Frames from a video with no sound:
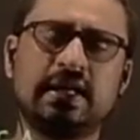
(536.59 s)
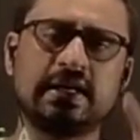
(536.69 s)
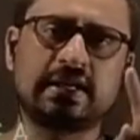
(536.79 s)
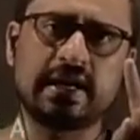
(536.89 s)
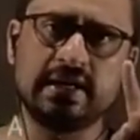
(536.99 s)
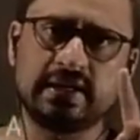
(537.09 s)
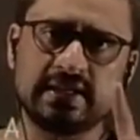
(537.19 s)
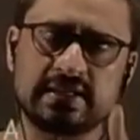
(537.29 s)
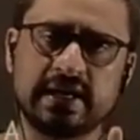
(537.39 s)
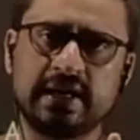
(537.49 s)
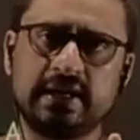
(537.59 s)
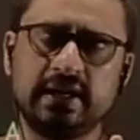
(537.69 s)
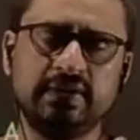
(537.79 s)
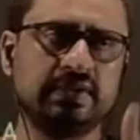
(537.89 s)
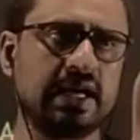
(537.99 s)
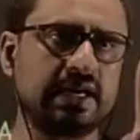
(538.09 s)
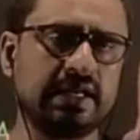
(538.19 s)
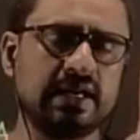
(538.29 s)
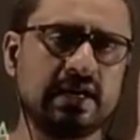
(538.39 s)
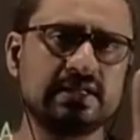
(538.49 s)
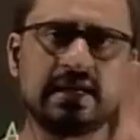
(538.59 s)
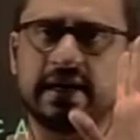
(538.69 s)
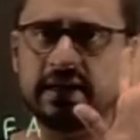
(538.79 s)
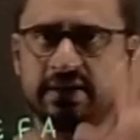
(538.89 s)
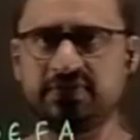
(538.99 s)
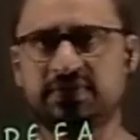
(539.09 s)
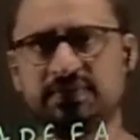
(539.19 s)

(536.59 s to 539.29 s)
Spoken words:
that current is negative, that IR is negative.